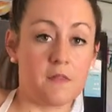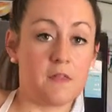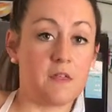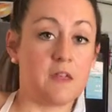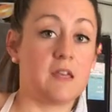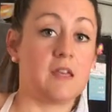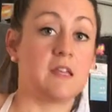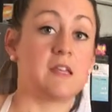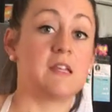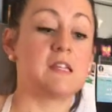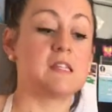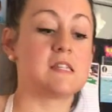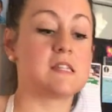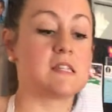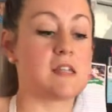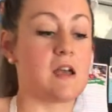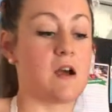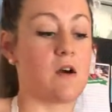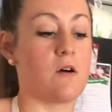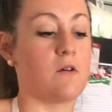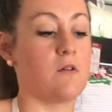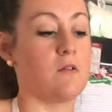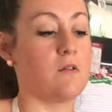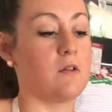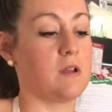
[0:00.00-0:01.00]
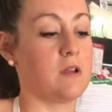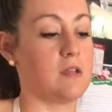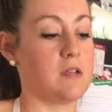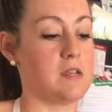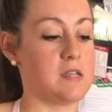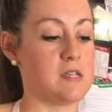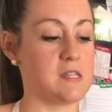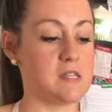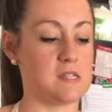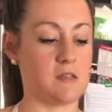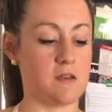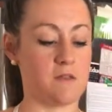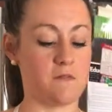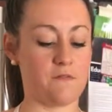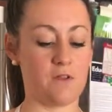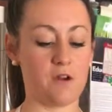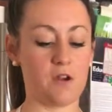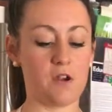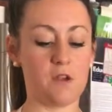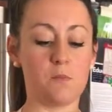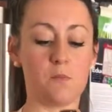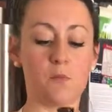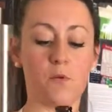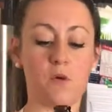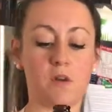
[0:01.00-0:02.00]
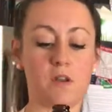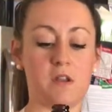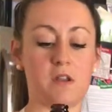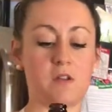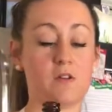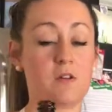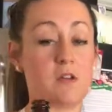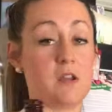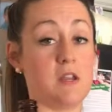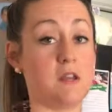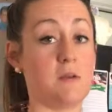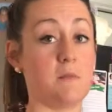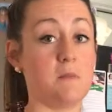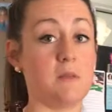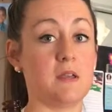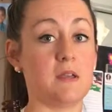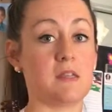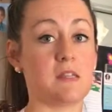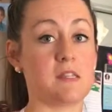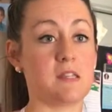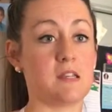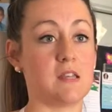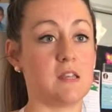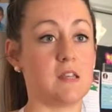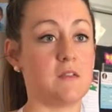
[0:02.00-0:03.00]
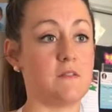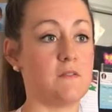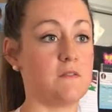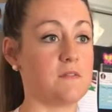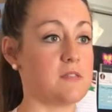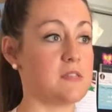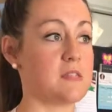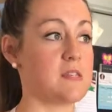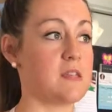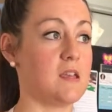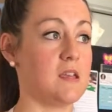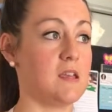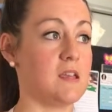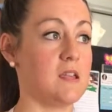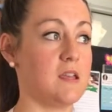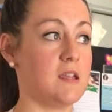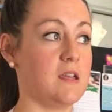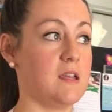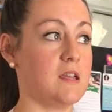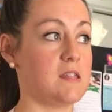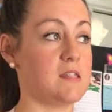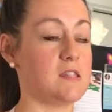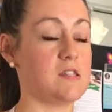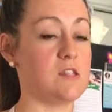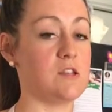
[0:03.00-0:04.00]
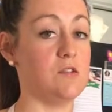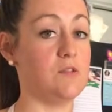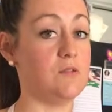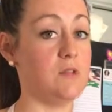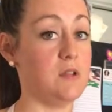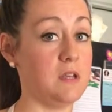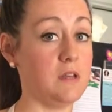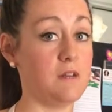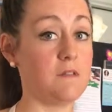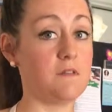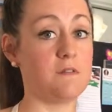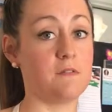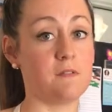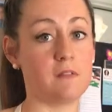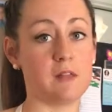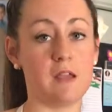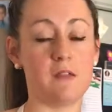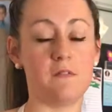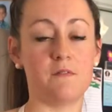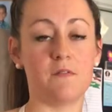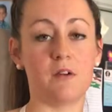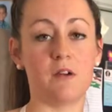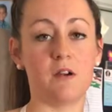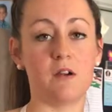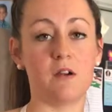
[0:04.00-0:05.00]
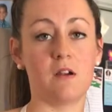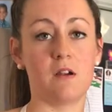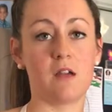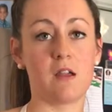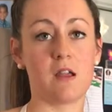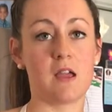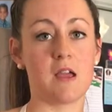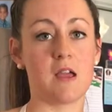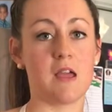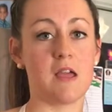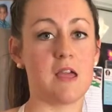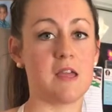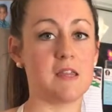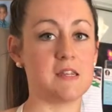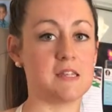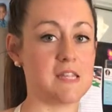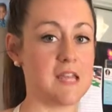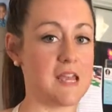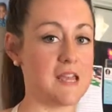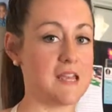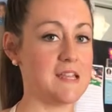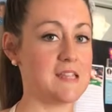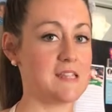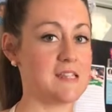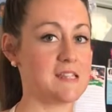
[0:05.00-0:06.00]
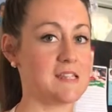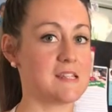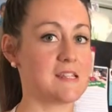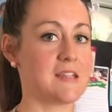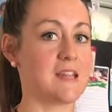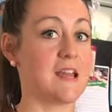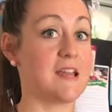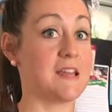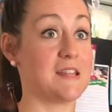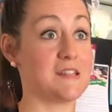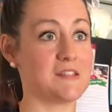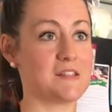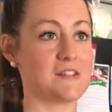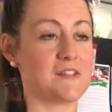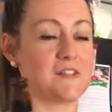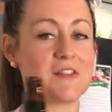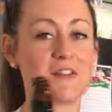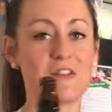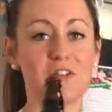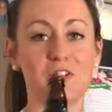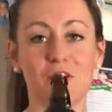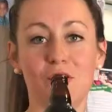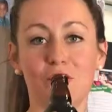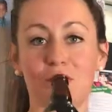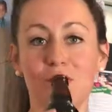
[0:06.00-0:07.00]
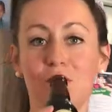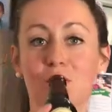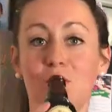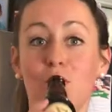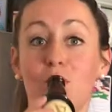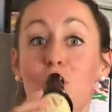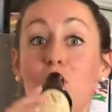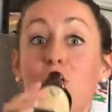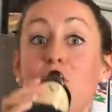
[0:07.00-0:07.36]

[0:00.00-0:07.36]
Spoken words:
The Guinness Stout is a very important ingredient because it gives it its unique flavor and taste, and it's delicious.